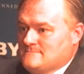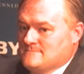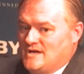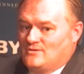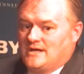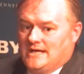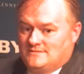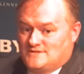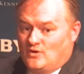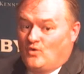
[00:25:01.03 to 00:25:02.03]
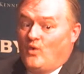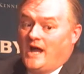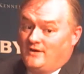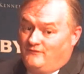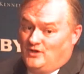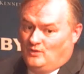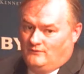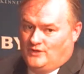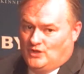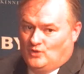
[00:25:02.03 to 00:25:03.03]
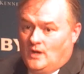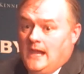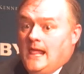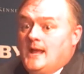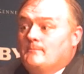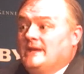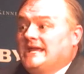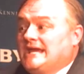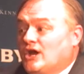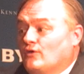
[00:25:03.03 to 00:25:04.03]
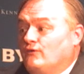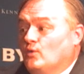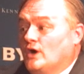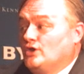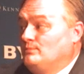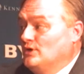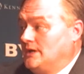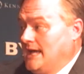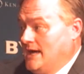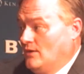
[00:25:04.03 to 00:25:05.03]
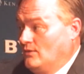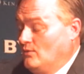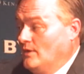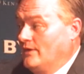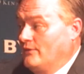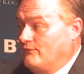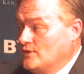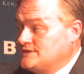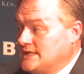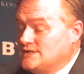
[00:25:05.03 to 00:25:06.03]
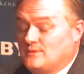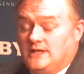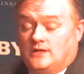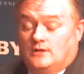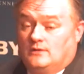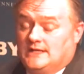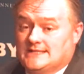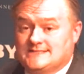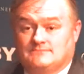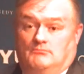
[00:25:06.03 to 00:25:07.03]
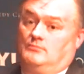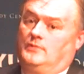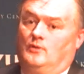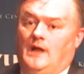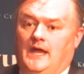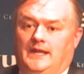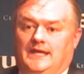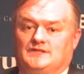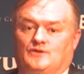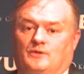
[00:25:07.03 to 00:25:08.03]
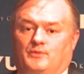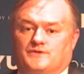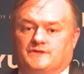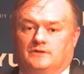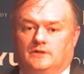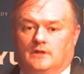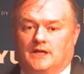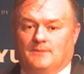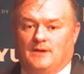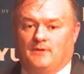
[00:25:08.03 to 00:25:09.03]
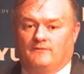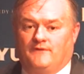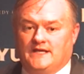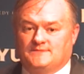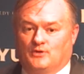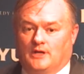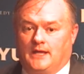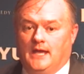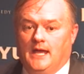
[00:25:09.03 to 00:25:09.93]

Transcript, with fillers: Okay, so quite a few of you. Be careful what you put down. One of the first things we do is, how do you get to know a person? You look them up on Facebook.